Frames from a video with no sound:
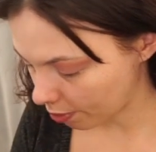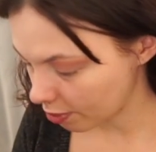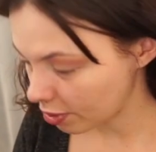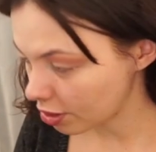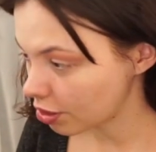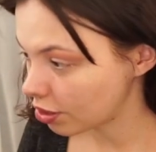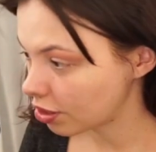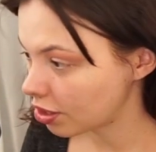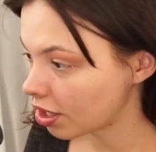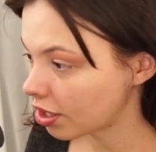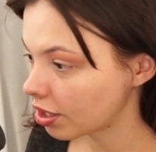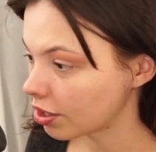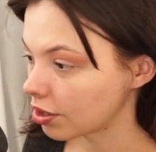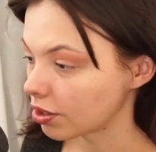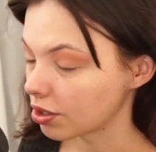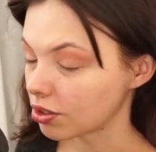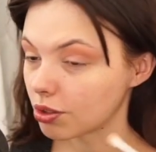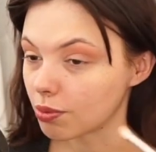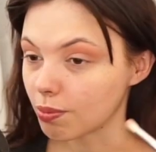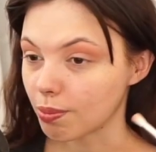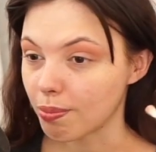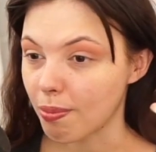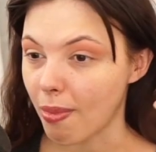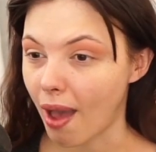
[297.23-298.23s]
to start
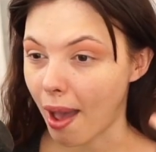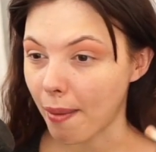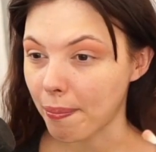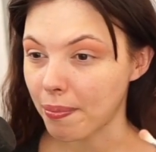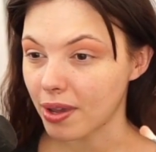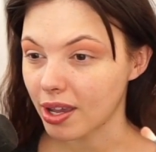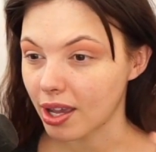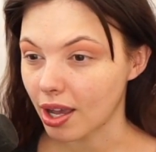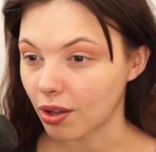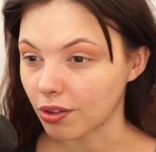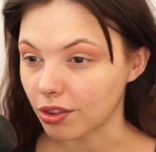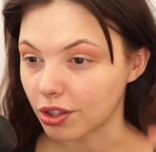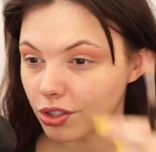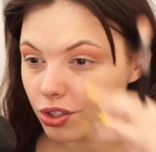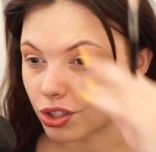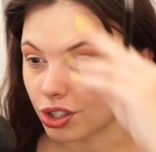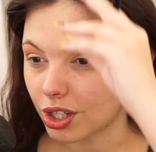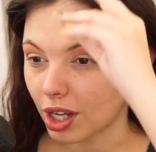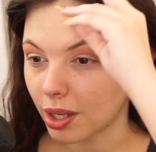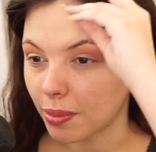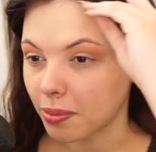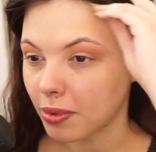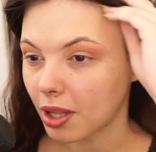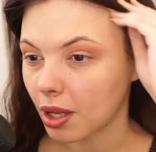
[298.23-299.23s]
mapping out the
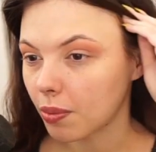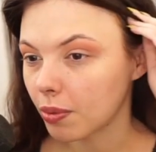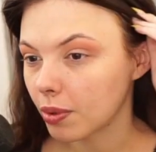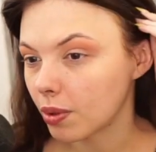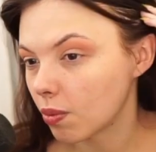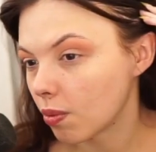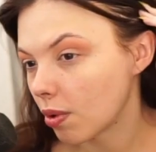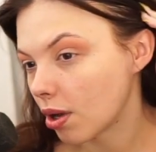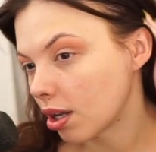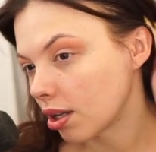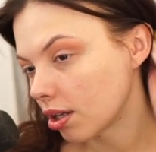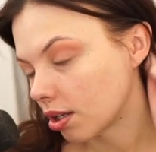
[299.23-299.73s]
shape that we want.